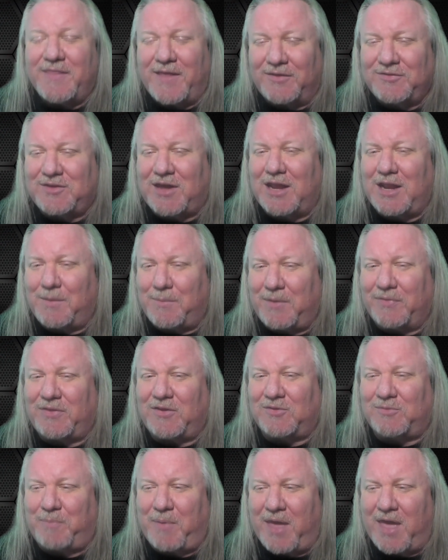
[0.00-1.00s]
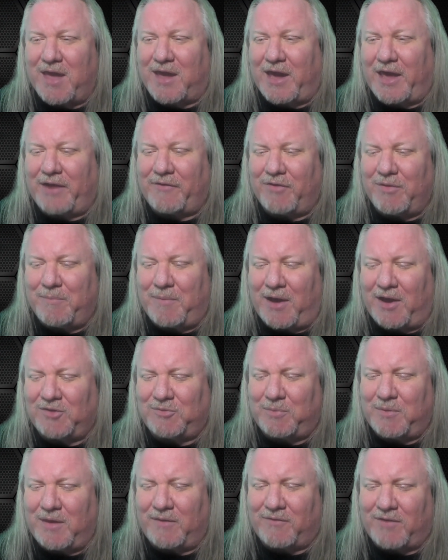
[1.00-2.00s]
That's kind of what this band kind of
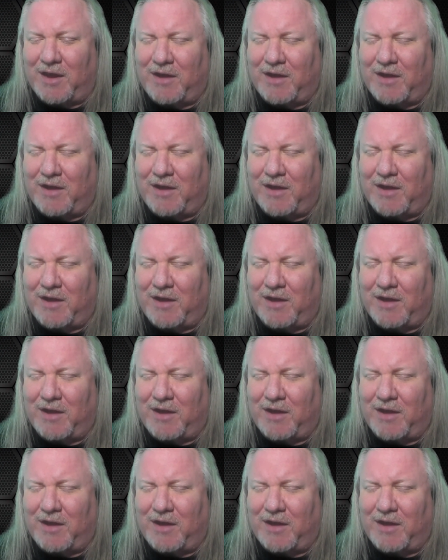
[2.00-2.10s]
reminds me of.